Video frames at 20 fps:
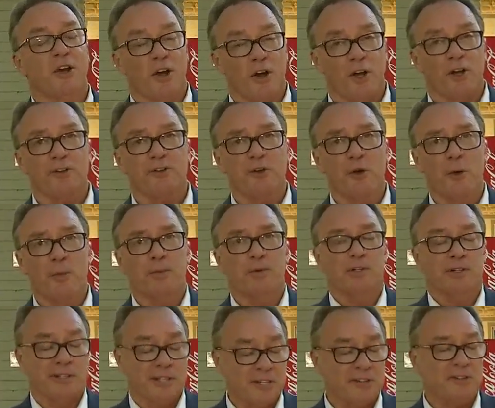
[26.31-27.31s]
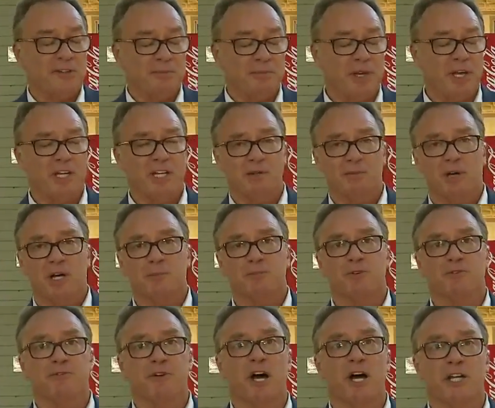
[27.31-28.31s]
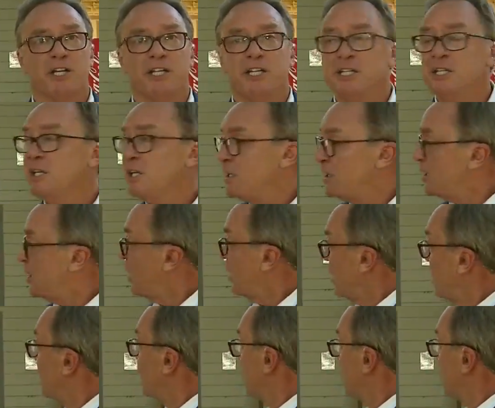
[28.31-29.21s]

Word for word: also participating by providing uh,